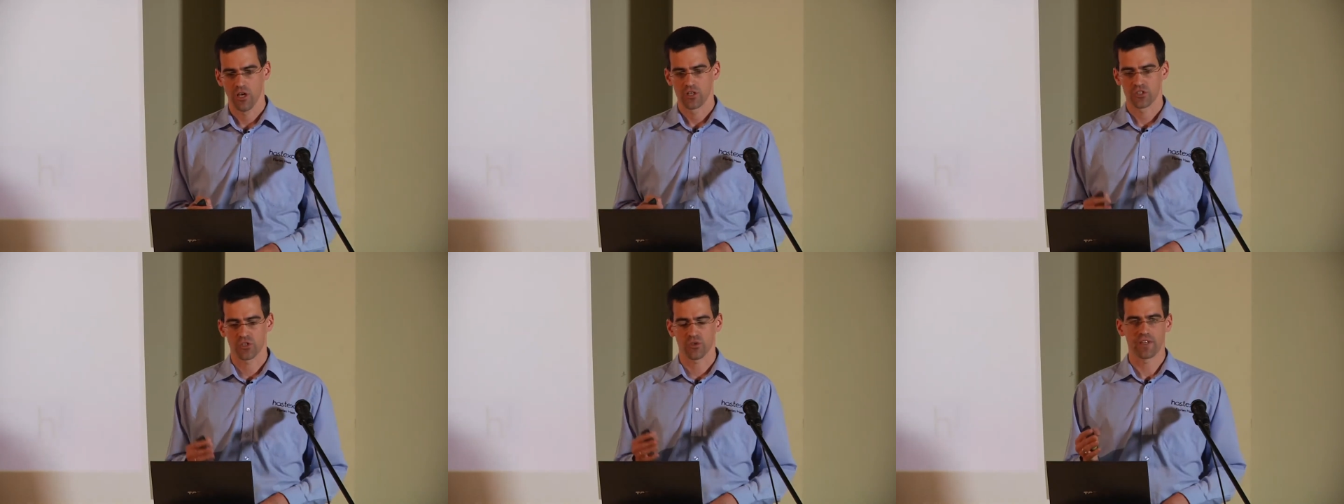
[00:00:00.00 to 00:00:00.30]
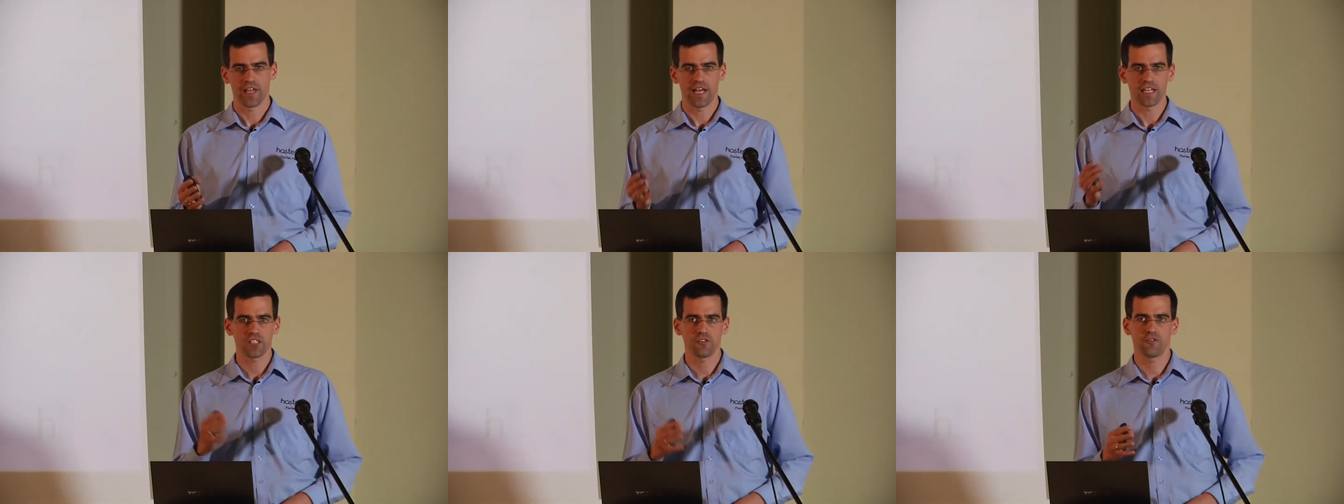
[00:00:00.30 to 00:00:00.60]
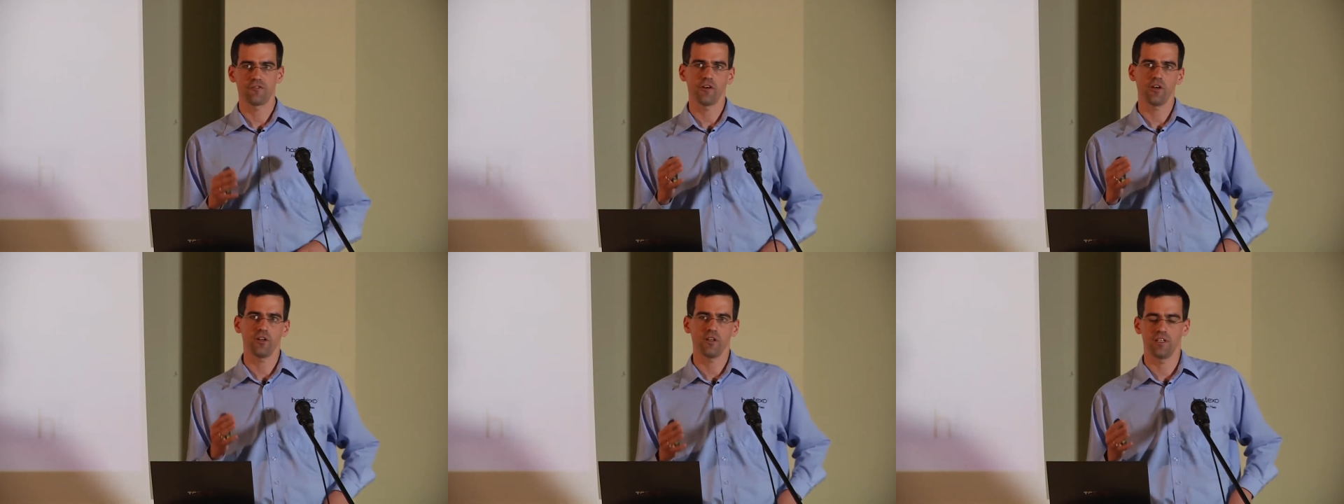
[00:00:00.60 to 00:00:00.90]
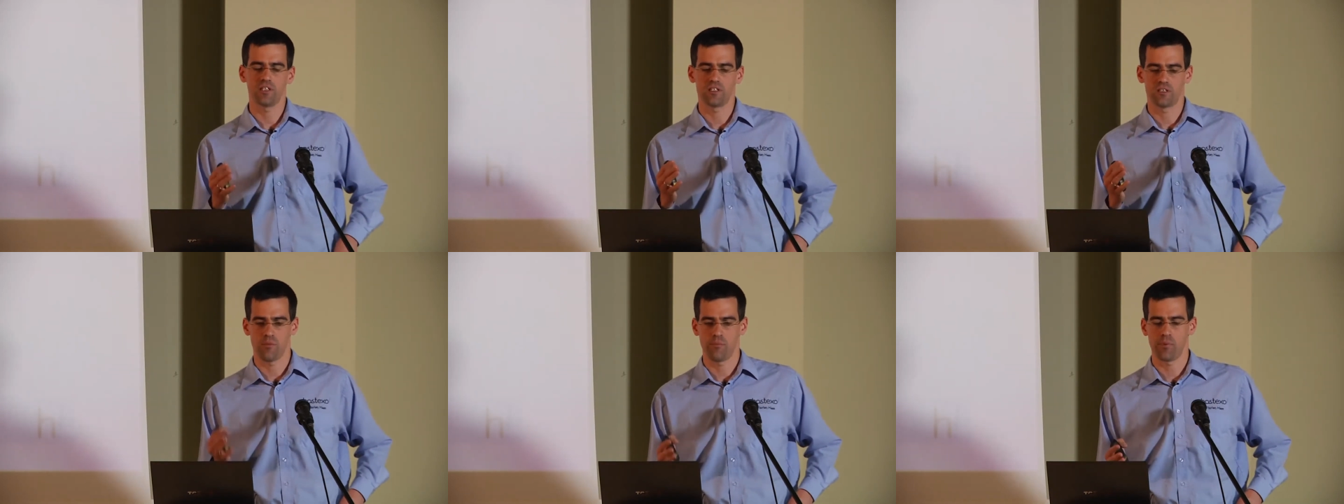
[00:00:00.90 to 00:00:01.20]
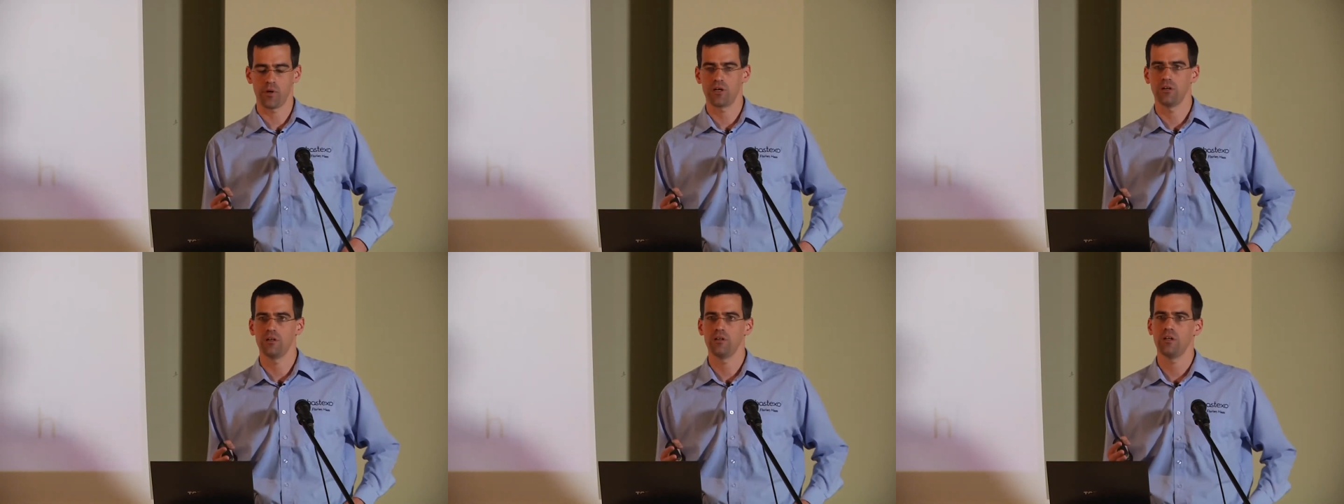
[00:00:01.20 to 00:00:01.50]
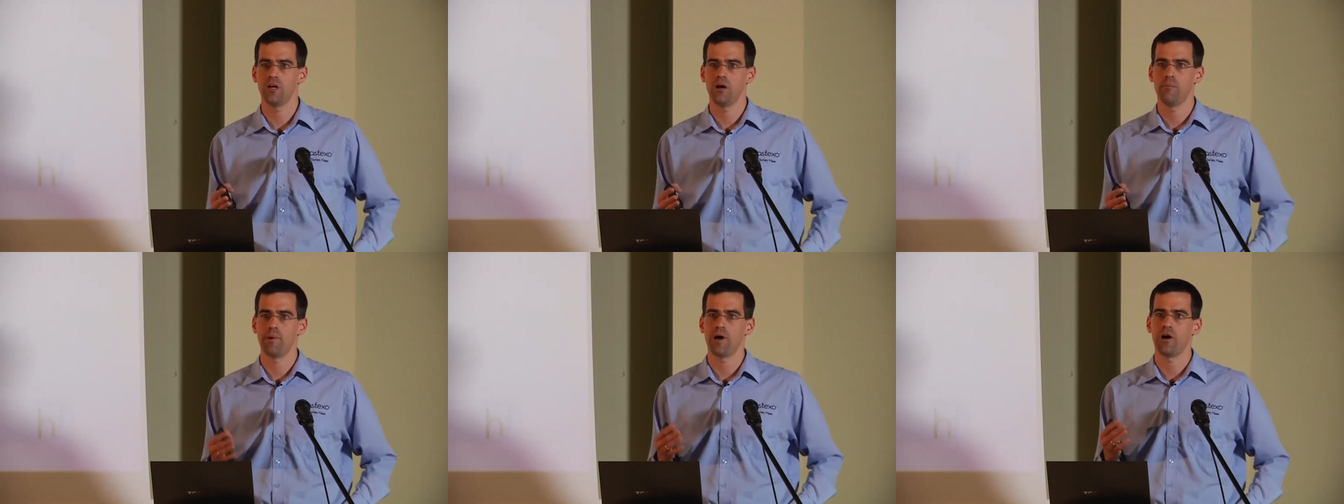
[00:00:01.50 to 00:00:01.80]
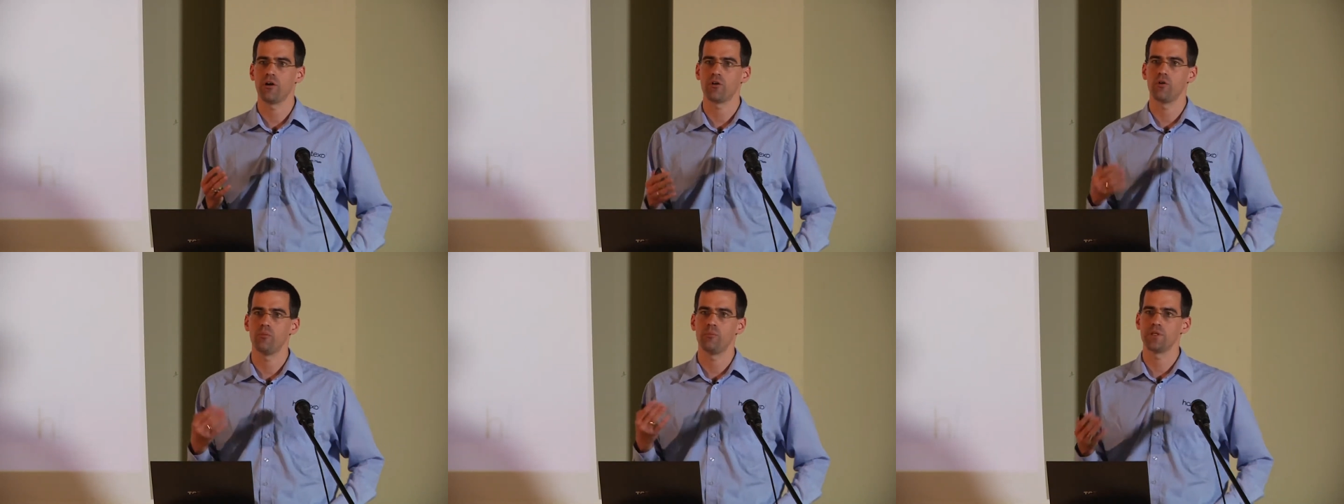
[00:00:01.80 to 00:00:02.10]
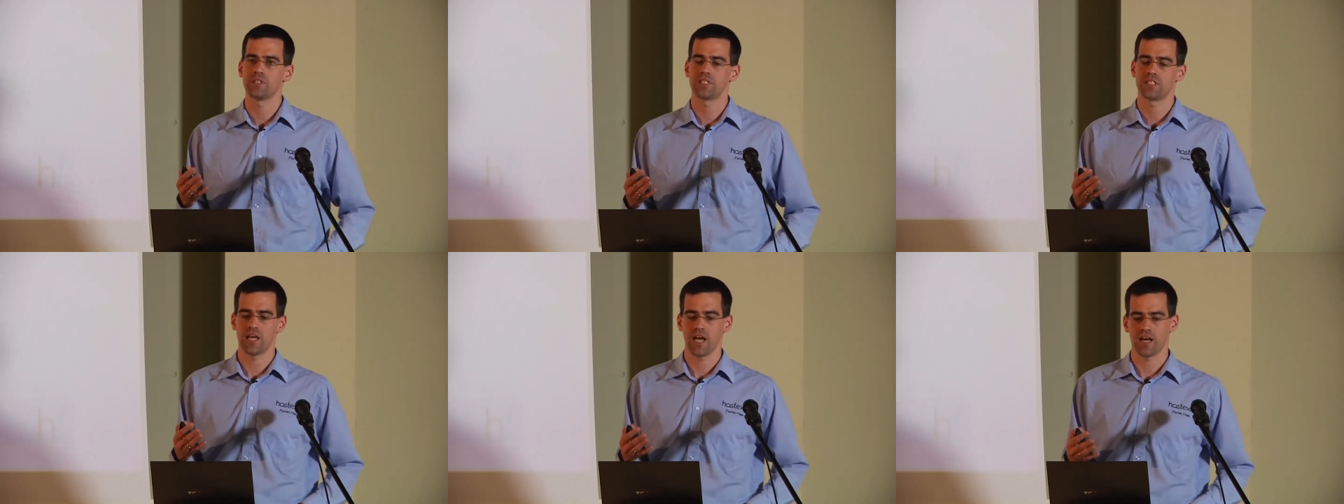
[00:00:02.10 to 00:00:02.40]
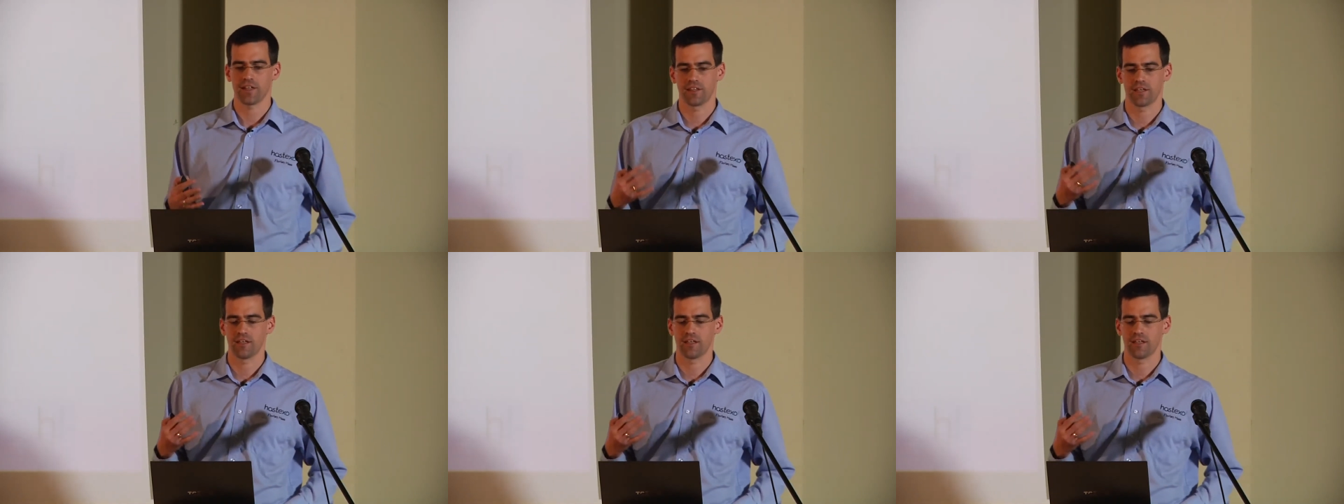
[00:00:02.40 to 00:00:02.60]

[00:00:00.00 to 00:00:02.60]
So that's fairly typical about OpenStack,